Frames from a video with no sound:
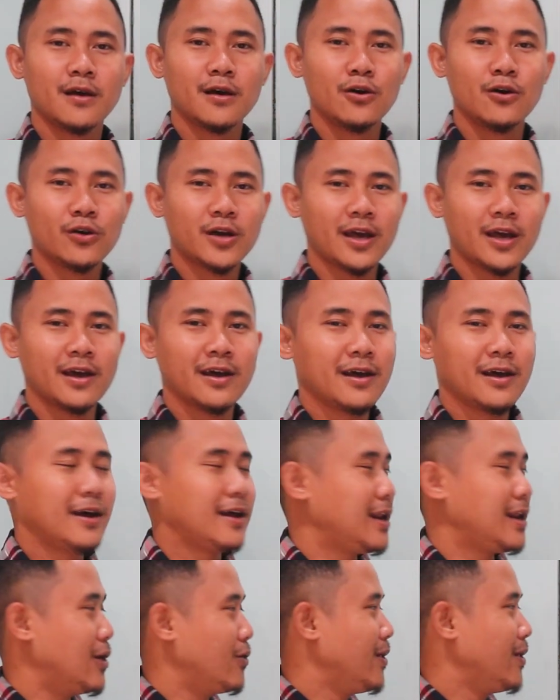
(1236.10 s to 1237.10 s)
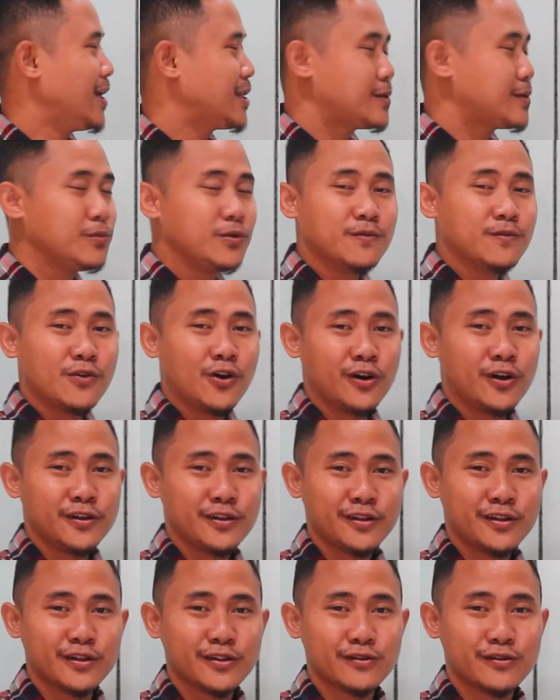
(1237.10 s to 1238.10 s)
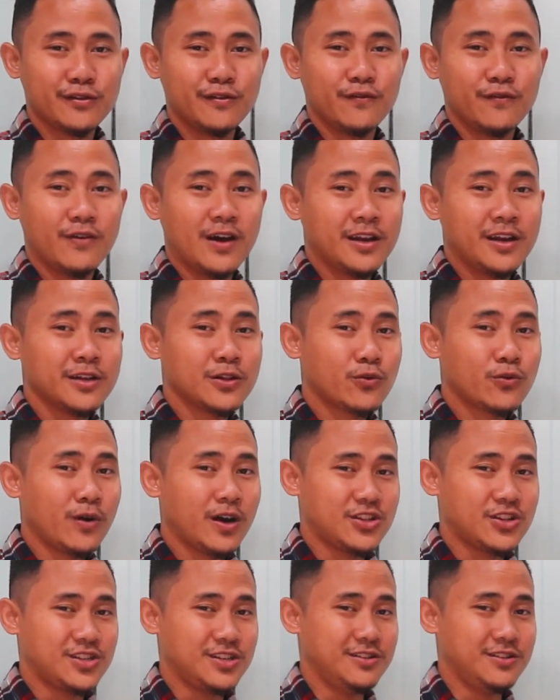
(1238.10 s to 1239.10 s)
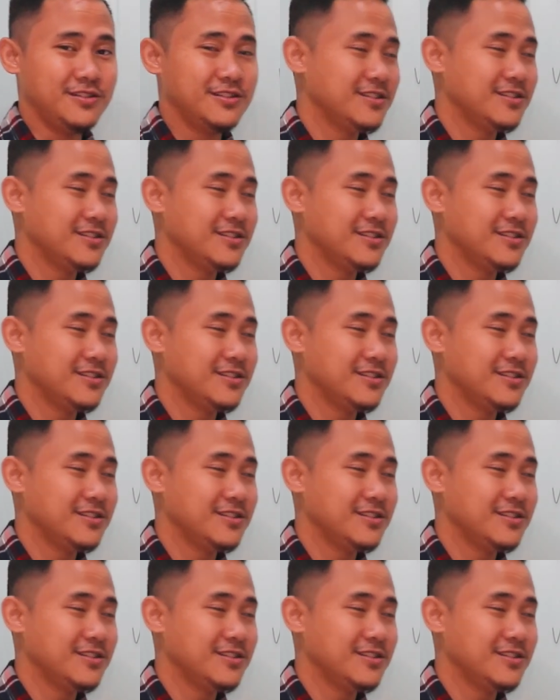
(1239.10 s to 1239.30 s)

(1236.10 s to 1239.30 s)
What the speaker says: Okay, now let's move on to the final question.